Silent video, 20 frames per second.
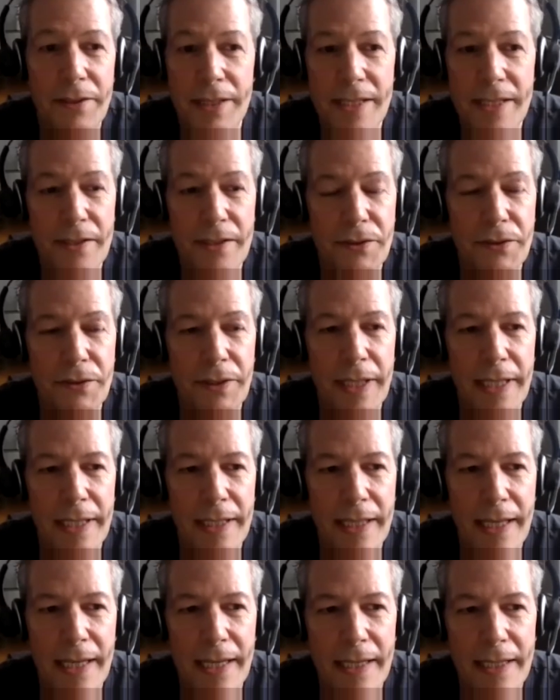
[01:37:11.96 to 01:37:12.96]
it sounds great
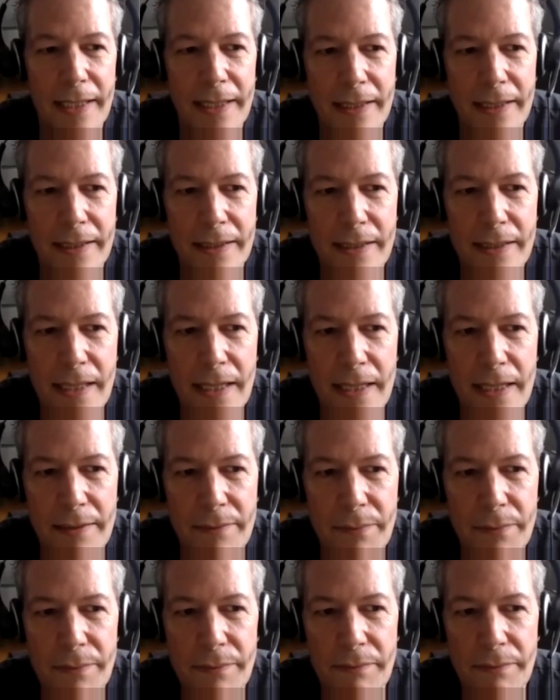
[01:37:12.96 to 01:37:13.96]
yeah uh,
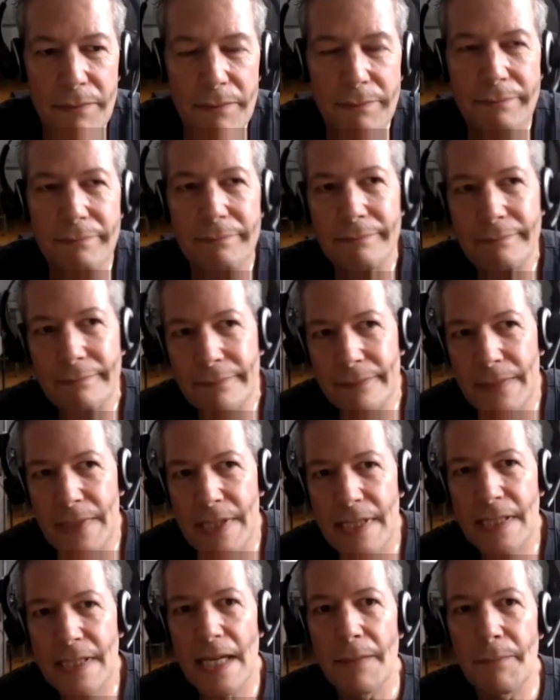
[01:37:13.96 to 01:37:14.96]

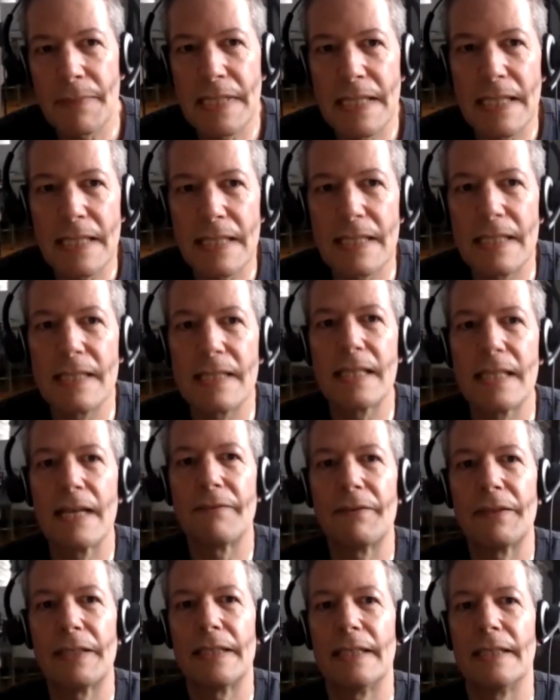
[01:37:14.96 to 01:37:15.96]
step six and
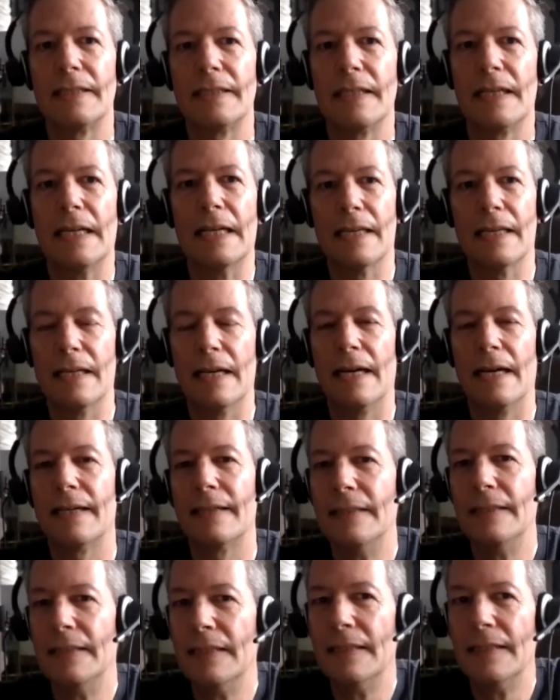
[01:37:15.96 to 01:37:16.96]
seven uh, uh,
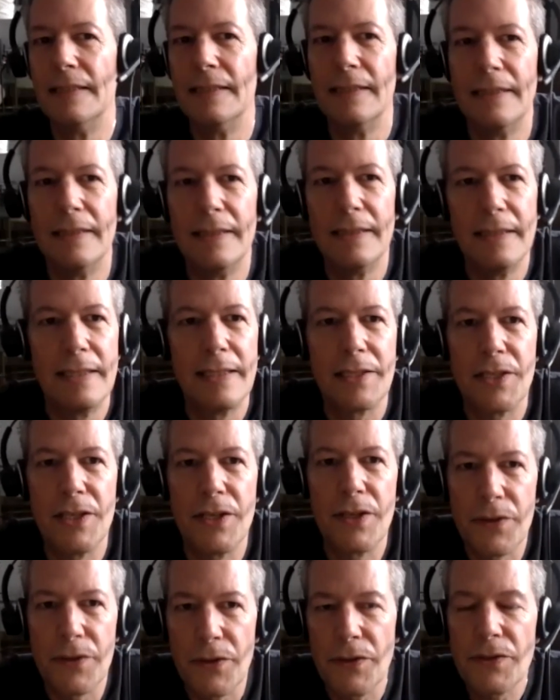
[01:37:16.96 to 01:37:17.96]
you
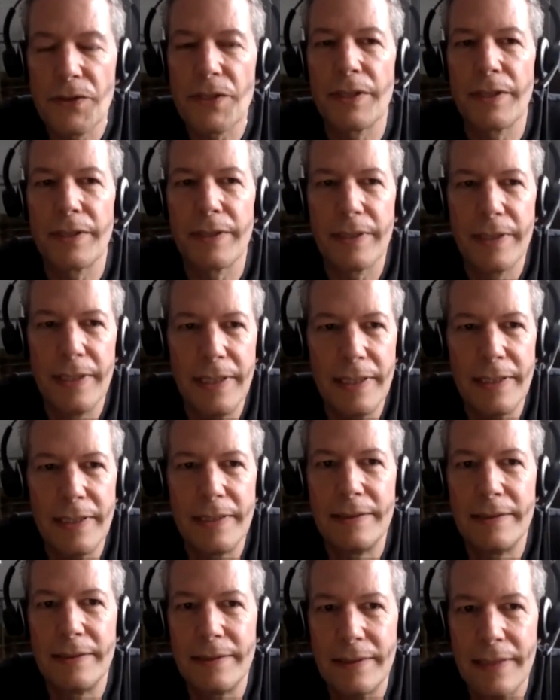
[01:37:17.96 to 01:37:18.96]
know those are
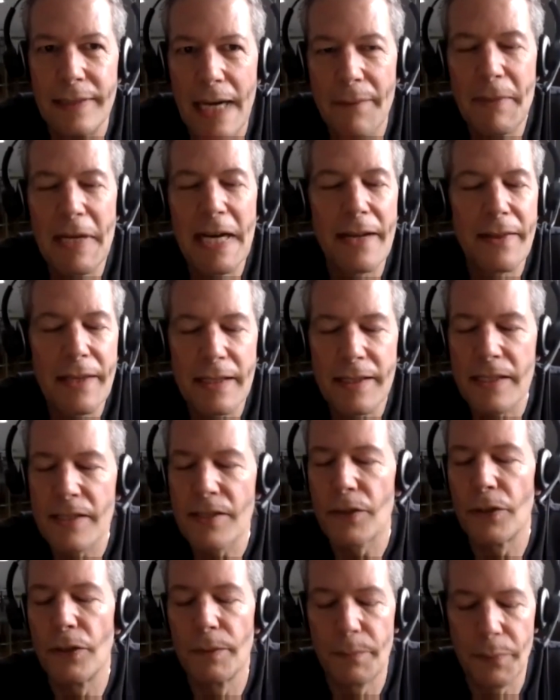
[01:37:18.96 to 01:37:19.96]
i mean i think this
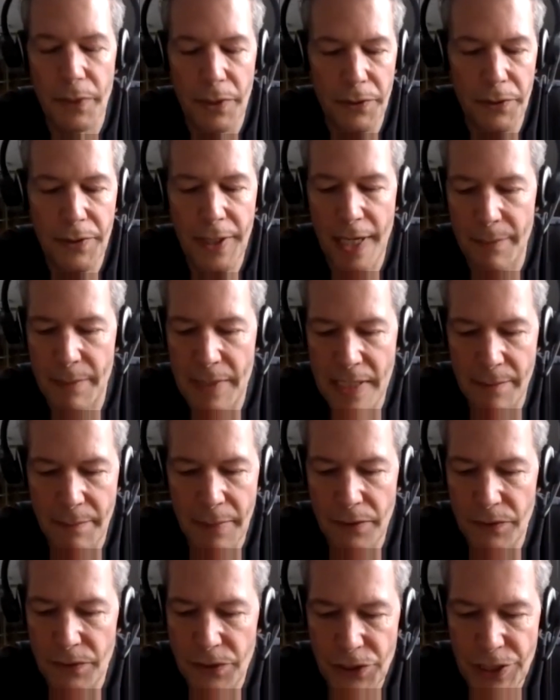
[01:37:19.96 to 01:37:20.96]
whole program is
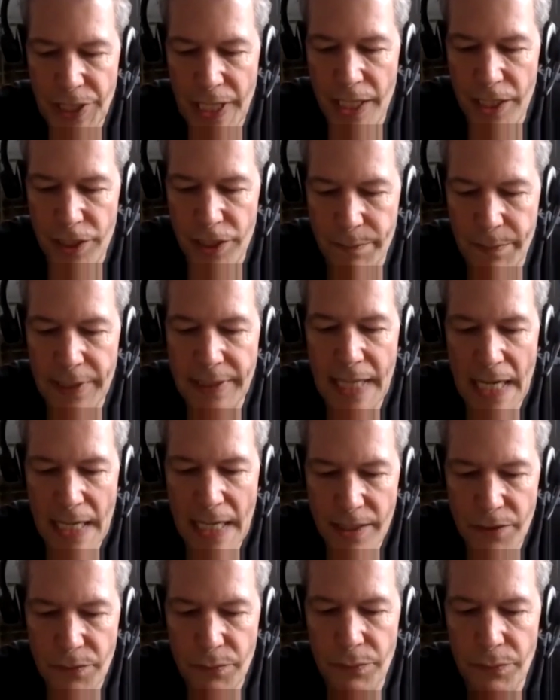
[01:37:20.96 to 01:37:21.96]
about change but
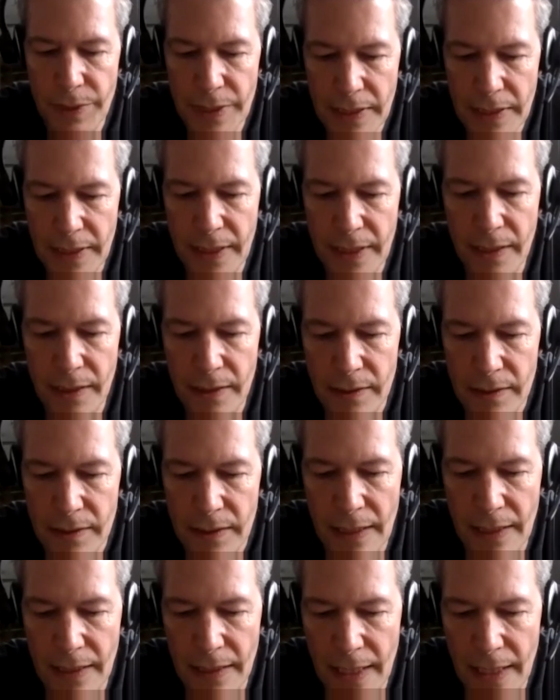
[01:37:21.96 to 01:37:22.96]
that's really
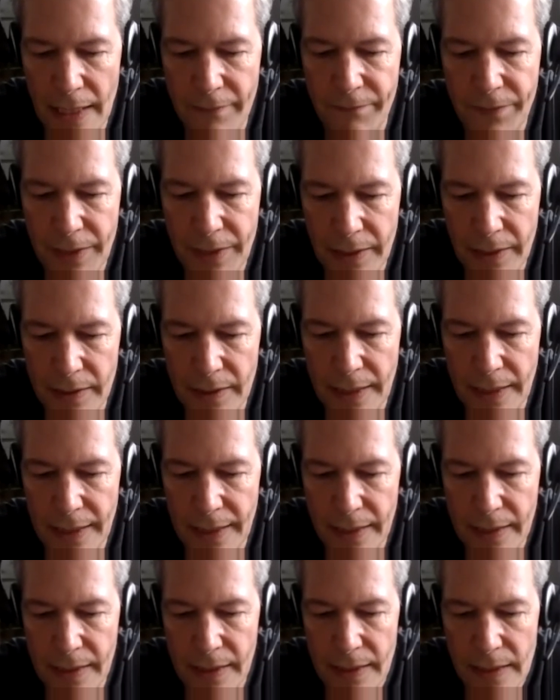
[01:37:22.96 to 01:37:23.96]
i feel
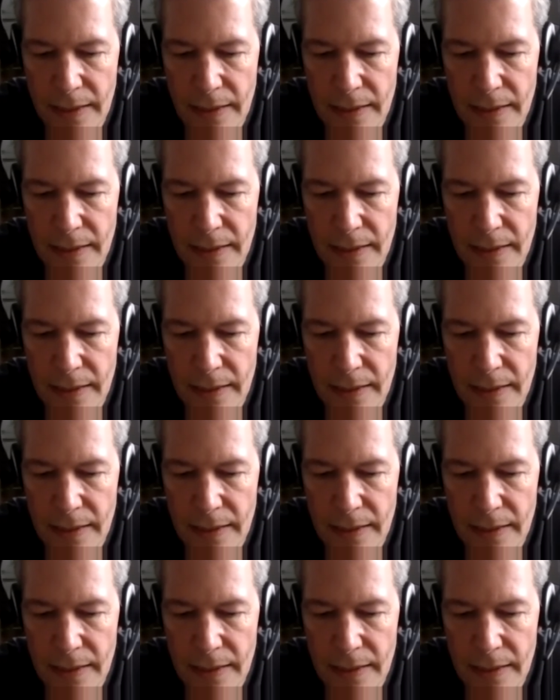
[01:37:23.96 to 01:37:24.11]
like